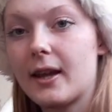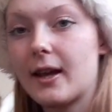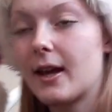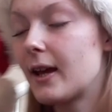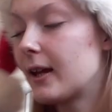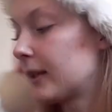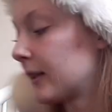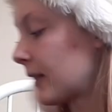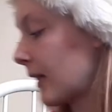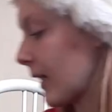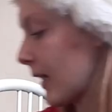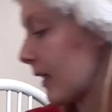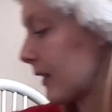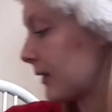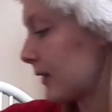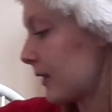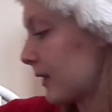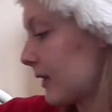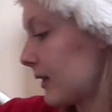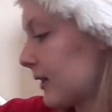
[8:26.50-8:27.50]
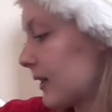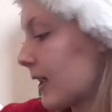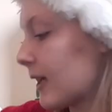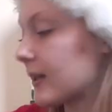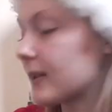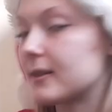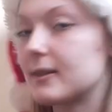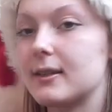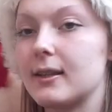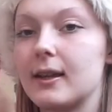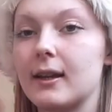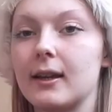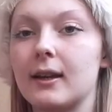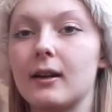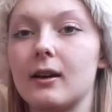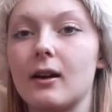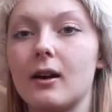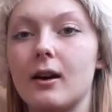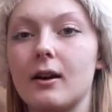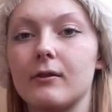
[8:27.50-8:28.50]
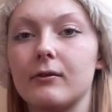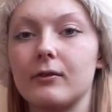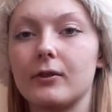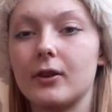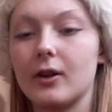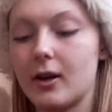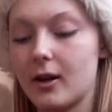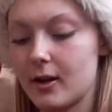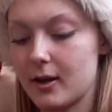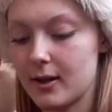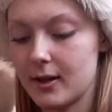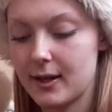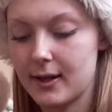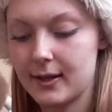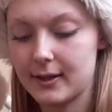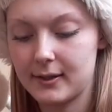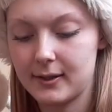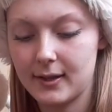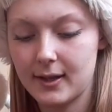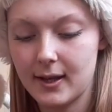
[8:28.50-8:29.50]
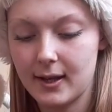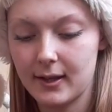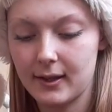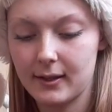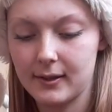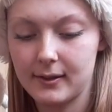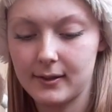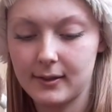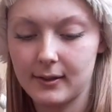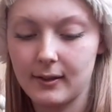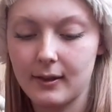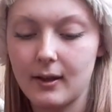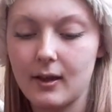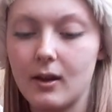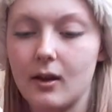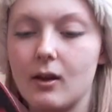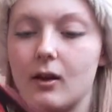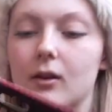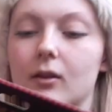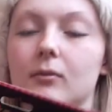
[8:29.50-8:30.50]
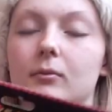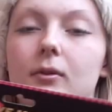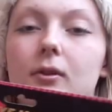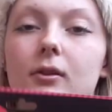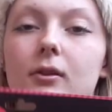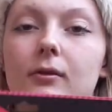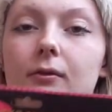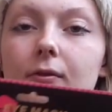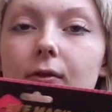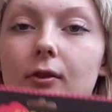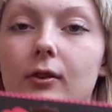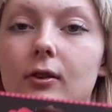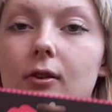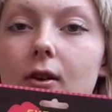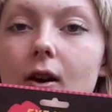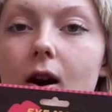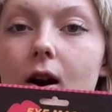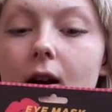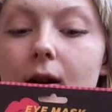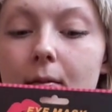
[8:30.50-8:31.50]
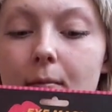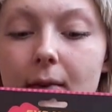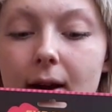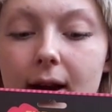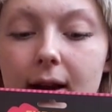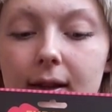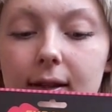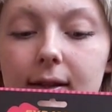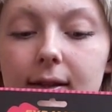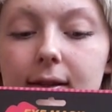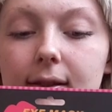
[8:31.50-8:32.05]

And then next thing I've got is this beautiful eye mask,